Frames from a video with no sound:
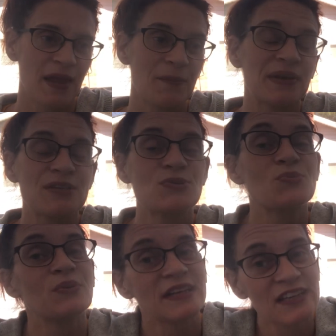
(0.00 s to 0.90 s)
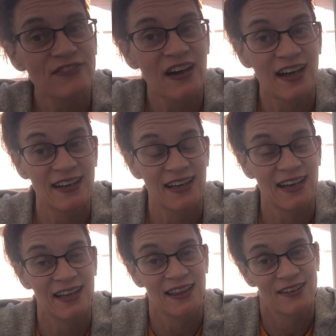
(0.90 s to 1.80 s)
but it's really fun,
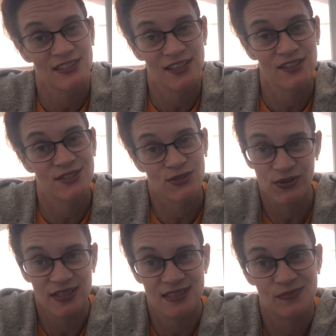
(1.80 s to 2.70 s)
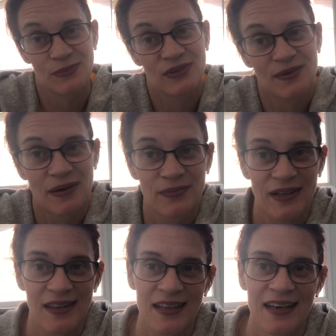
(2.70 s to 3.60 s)
and I'd love to hear the stories that people come up with.
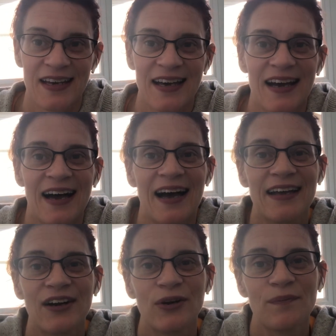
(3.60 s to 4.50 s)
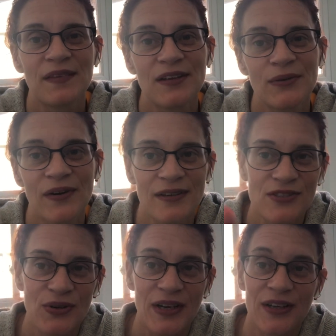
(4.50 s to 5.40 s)
I hope that you are
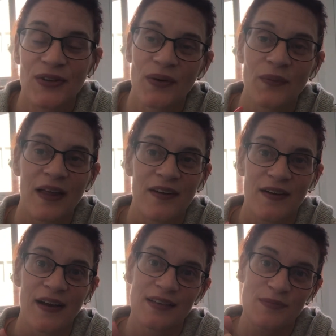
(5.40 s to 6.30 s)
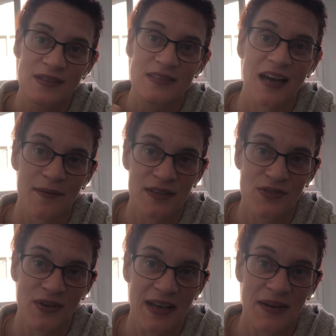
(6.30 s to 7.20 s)
enjoying your weather as much as I'm
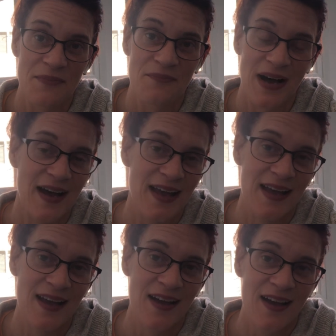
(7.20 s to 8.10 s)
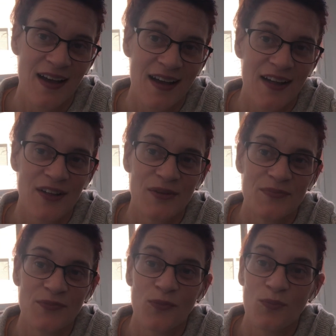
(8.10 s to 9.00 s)
enjoying my
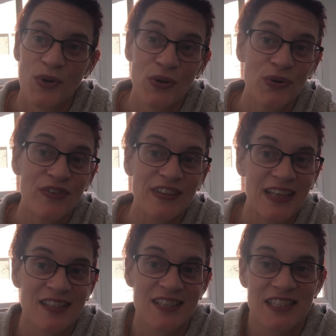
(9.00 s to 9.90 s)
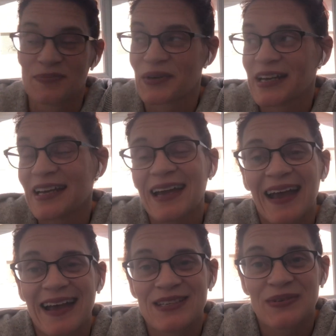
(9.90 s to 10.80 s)
move into spring
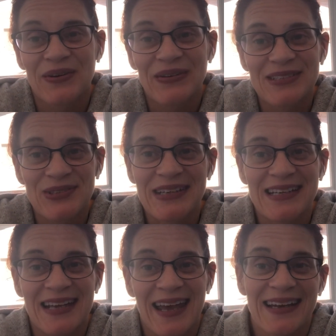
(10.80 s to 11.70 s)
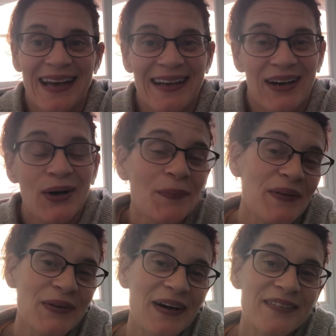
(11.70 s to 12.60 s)
as we go into it, and I hope
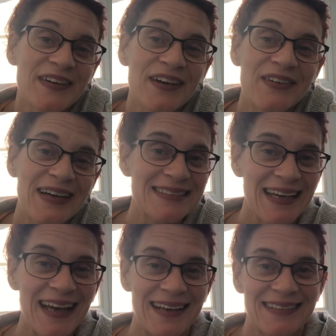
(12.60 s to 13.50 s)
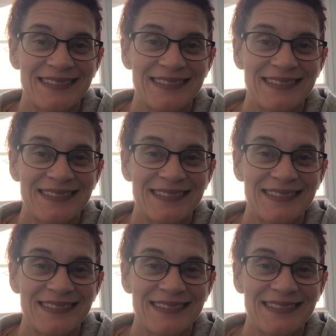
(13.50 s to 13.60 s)
that you have a great day.